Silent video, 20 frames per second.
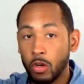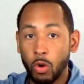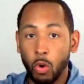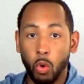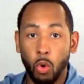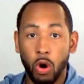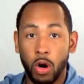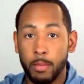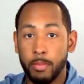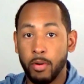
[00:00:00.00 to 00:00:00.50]

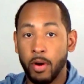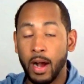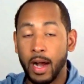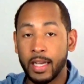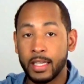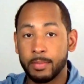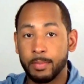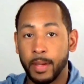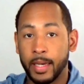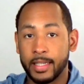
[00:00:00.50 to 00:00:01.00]
or our
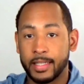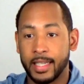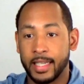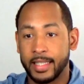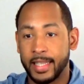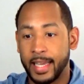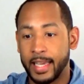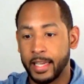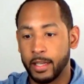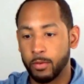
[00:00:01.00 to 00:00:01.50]
prospects that
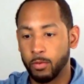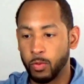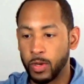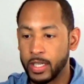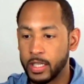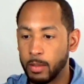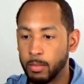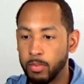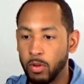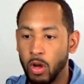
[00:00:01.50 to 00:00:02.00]
they can
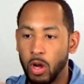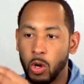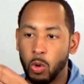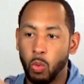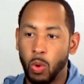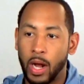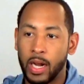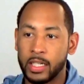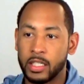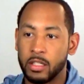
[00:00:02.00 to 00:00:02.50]
read the blog,
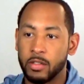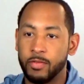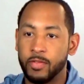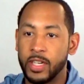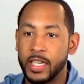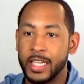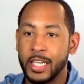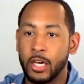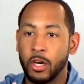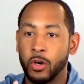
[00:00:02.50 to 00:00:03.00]
watch the
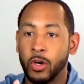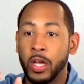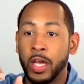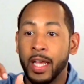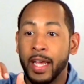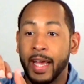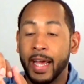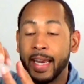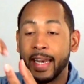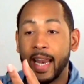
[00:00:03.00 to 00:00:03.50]
video,
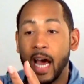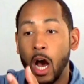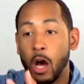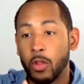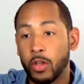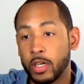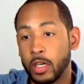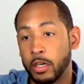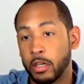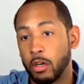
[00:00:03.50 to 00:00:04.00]
and now
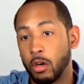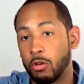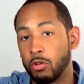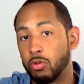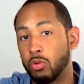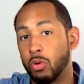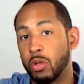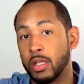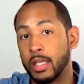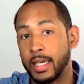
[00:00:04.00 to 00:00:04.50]
they're going to go
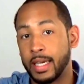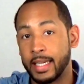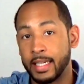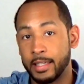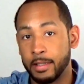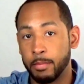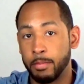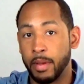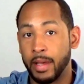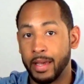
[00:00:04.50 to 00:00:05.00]
to a
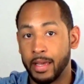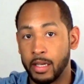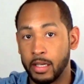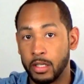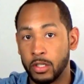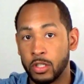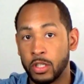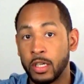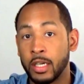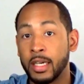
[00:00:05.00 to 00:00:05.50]
landing
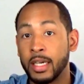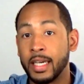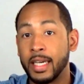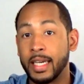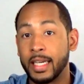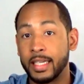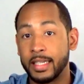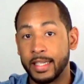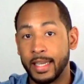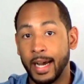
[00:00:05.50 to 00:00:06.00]
page
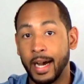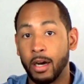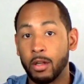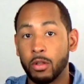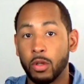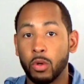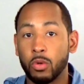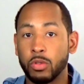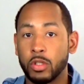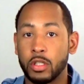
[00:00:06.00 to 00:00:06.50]
and
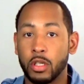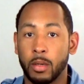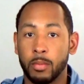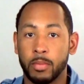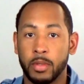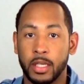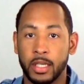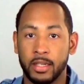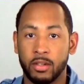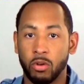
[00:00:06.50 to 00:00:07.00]
download
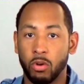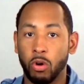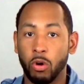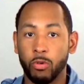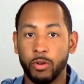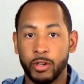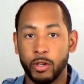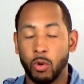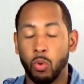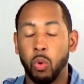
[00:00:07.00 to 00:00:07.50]
something or
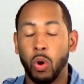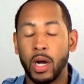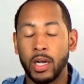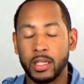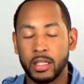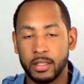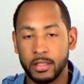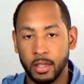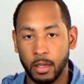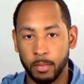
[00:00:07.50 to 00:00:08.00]

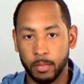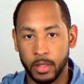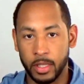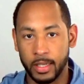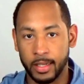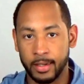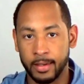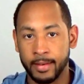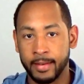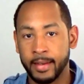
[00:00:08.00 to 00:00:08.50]
request
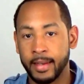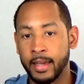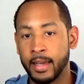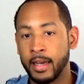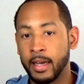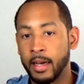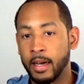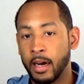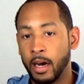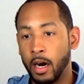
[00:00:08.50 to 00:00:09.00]
something.
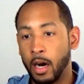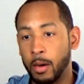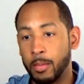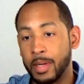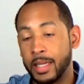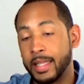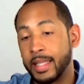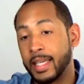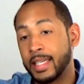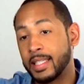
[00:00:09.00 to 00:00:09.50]

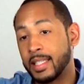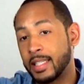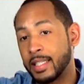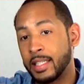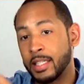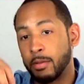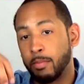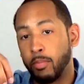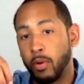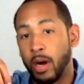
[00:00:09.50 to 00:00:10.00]
And this is
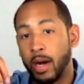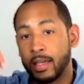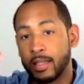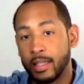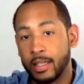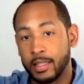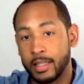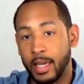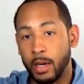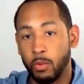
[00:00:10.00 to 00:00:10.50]
the
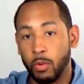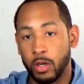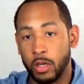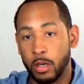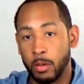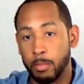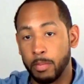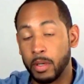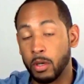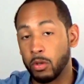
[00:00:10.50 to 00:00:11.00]
process that we're going
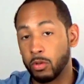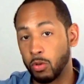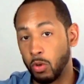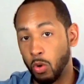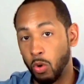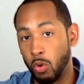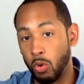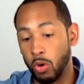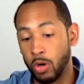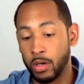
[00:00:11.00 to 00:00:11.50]
to build.
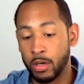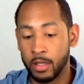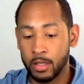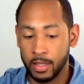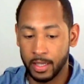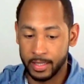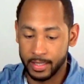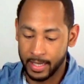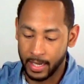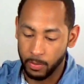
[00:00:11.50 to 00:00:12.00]
Or
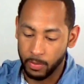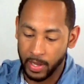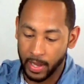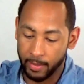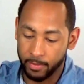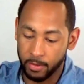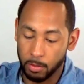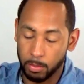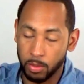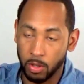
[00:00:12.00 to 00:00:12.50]
let's say we
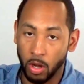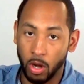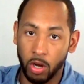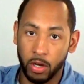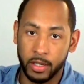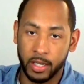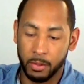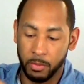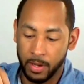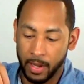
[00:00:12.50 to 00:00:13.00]
have the
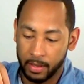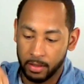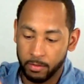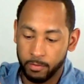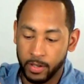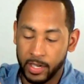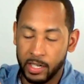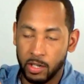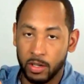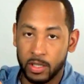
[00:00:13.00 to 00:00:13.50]
blog and we have the
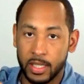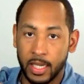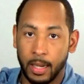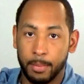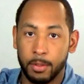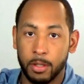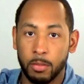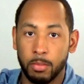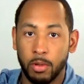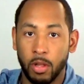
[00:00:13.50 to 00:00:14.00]
video on top
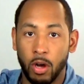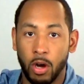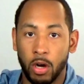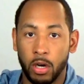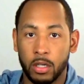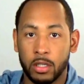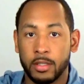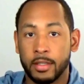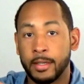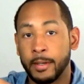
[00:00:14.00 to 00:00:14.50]
of the
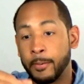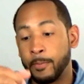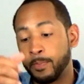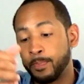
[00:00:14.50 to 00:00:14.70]
blogs.